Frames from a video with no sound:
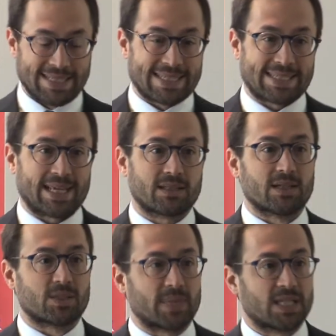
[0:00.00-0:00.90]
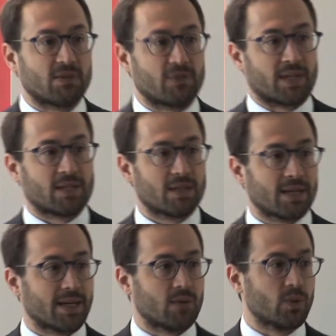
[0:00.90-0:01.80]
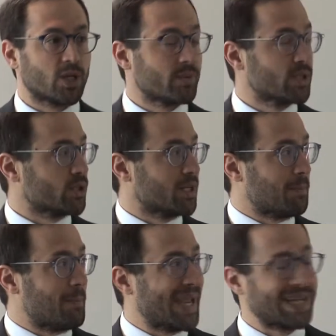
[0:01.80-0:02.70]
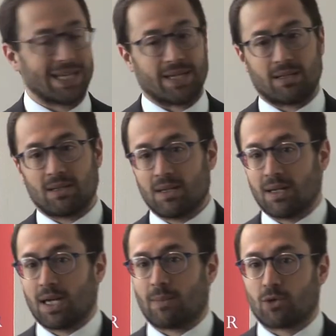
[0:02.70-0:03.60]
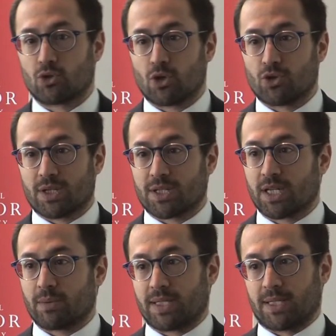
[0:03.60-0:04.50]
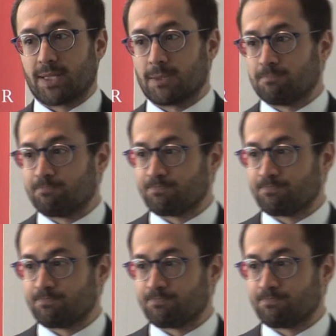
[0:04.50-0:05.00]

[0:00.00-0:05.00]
sector specific, and we're going to be talking mainly about social services.